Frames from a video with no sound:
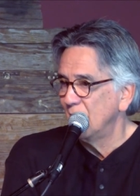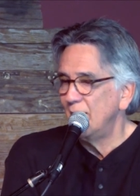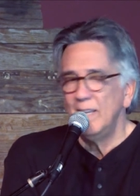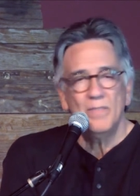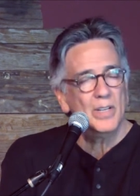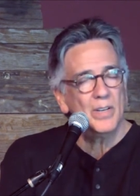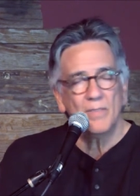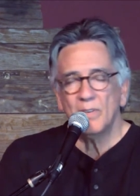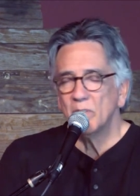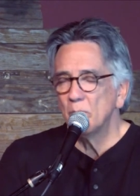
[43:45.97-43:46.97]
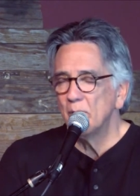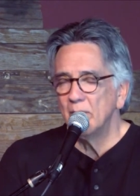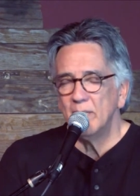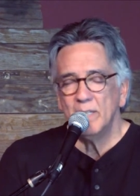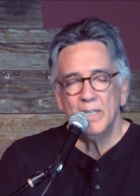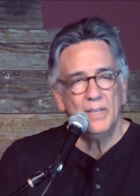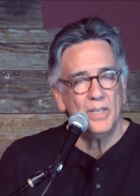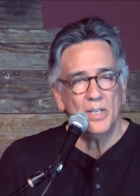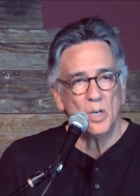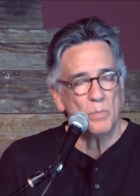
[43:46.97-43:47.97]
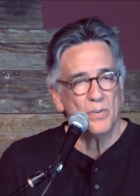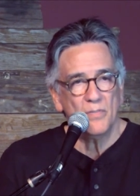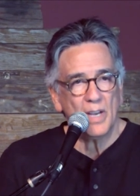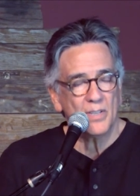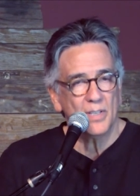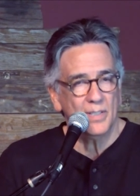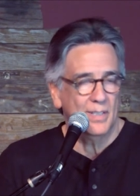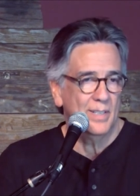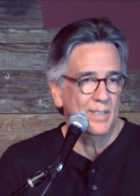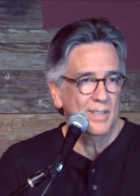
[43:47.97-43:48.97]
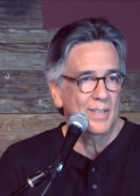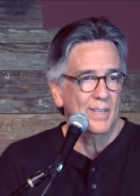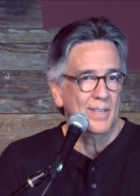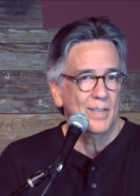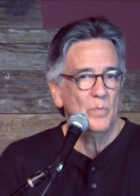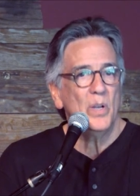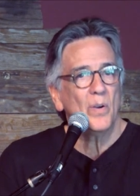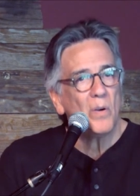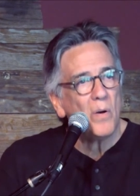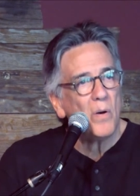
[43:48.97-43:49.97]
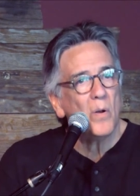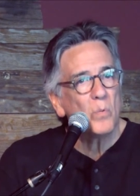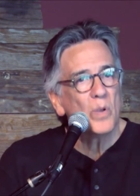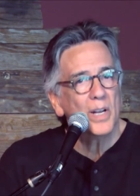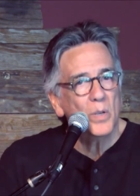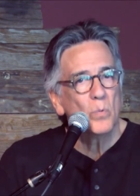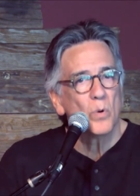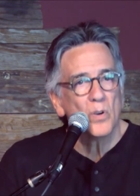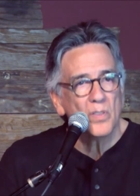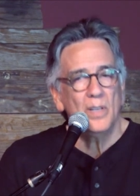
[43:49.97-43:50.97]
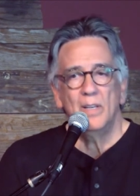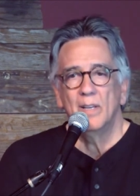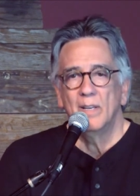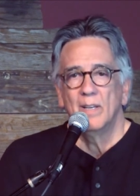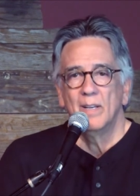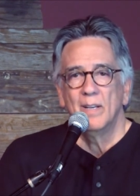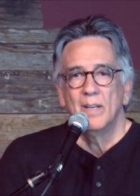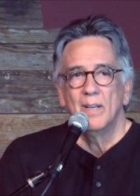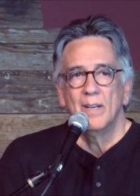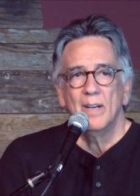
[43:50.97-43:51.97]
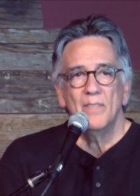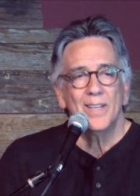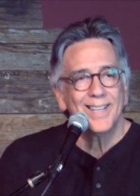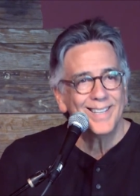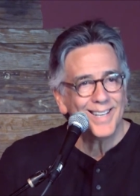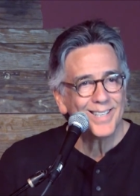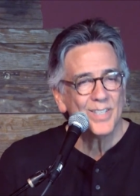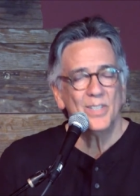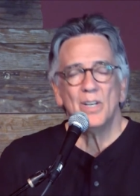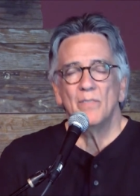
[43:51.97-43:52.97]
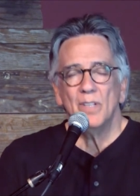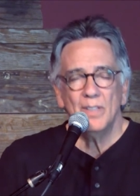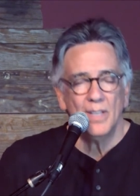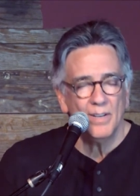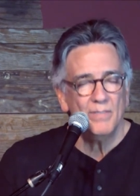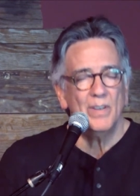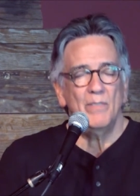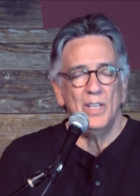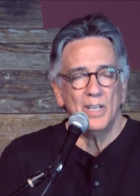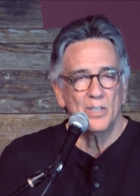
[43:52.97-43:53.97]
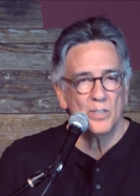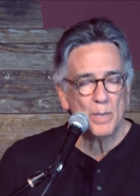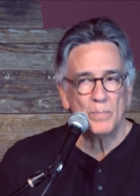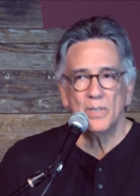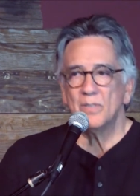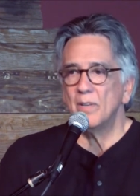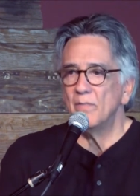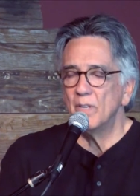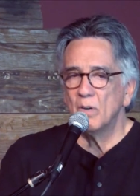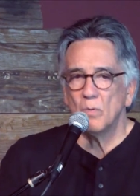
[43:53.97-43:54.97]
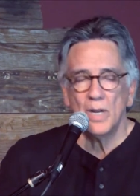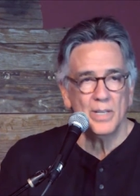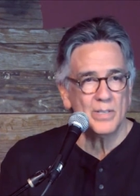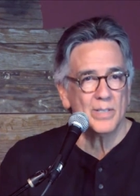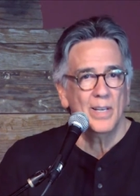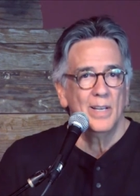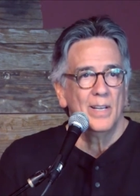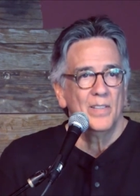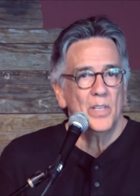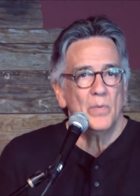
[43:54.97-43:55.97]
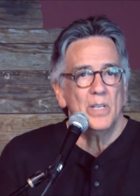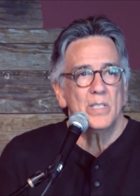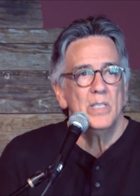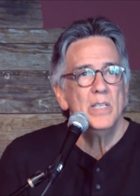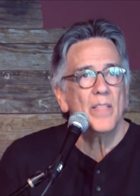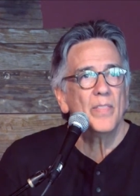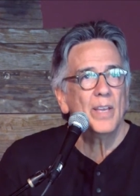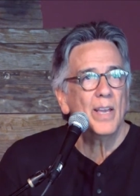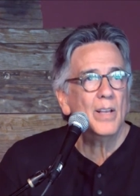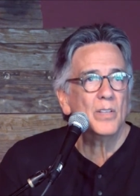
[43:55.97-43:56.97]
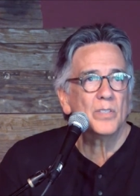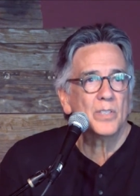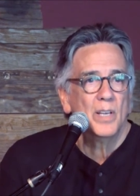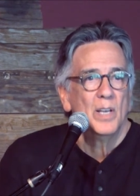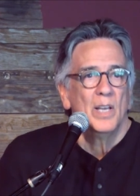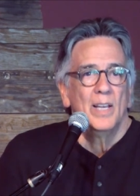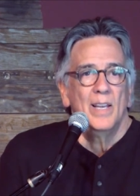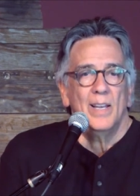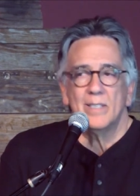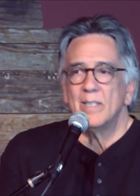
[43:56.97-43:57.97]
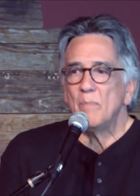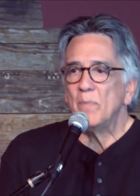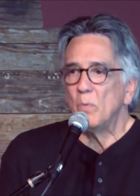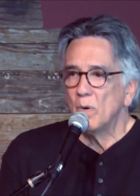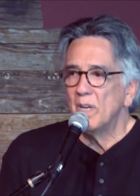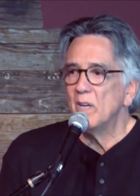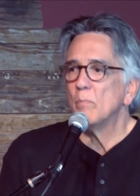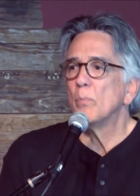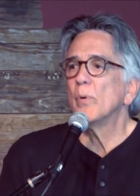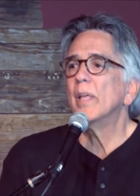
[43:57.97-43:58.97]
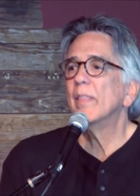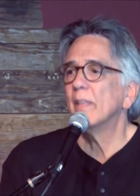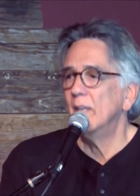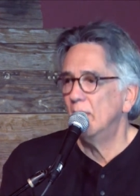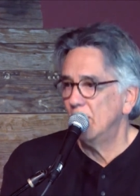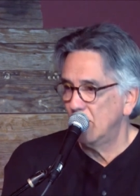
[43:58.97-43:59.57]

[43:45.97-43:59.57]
That even in our vulnerability and even in our perfection, we are already worthy of the connection, of the love, of the acceptance, of the grace. There is nothing else except that we're here breathing